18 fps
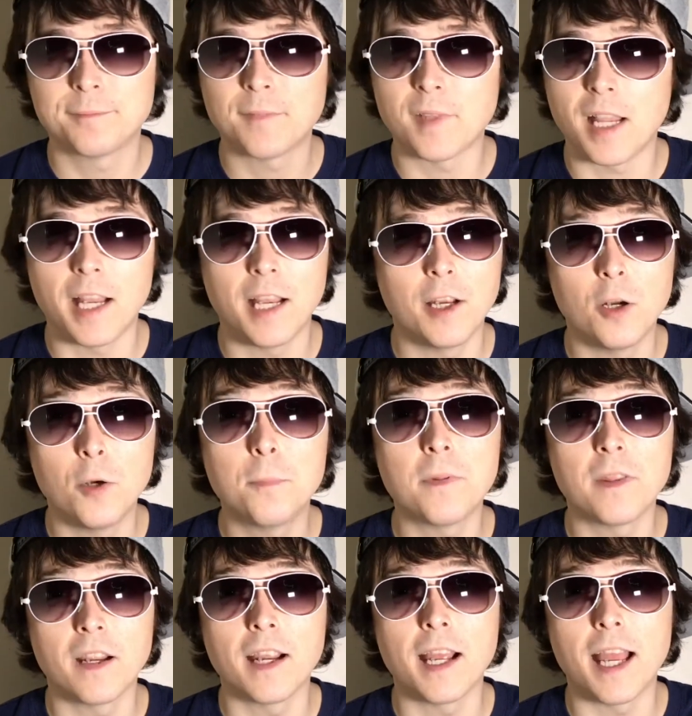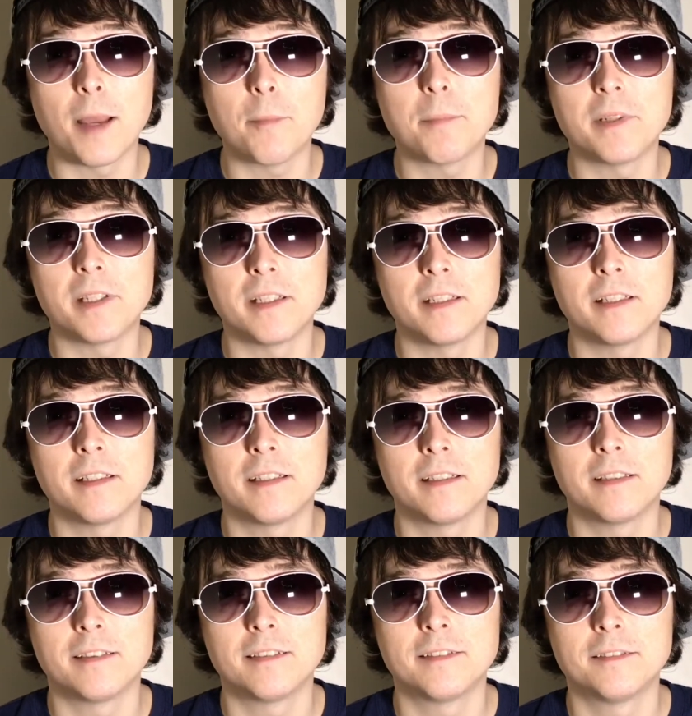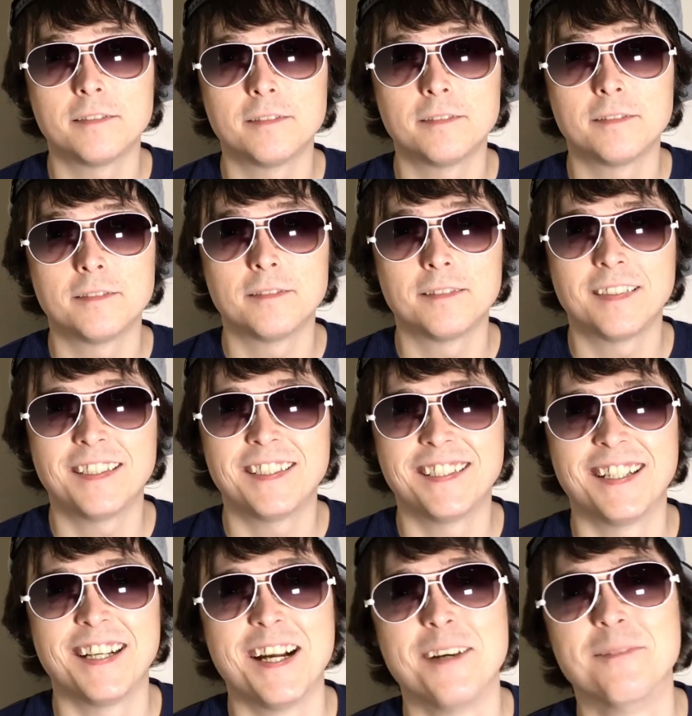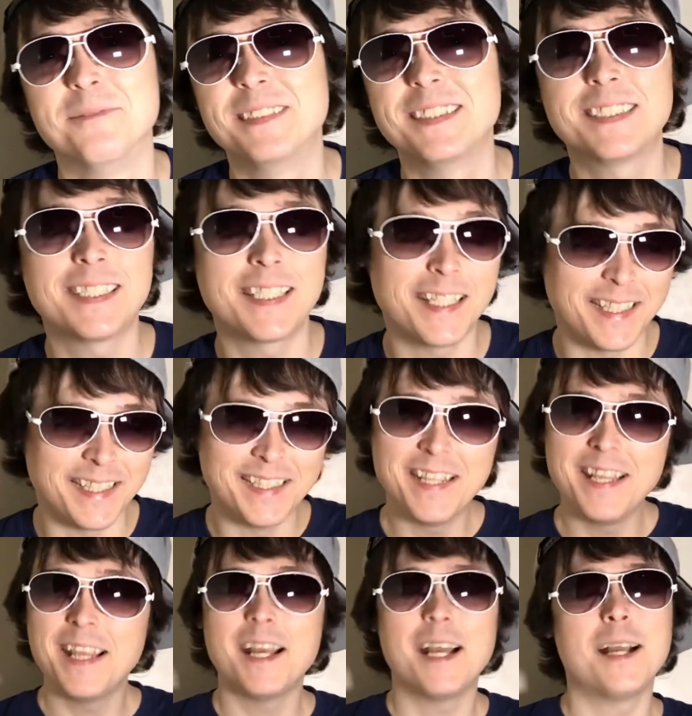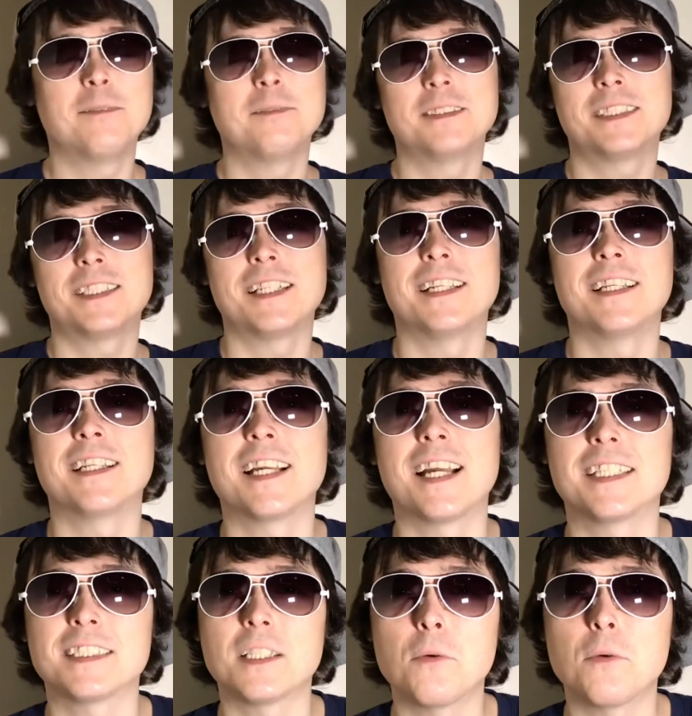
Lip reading: I hope they're happy. I'm just kidding, guys.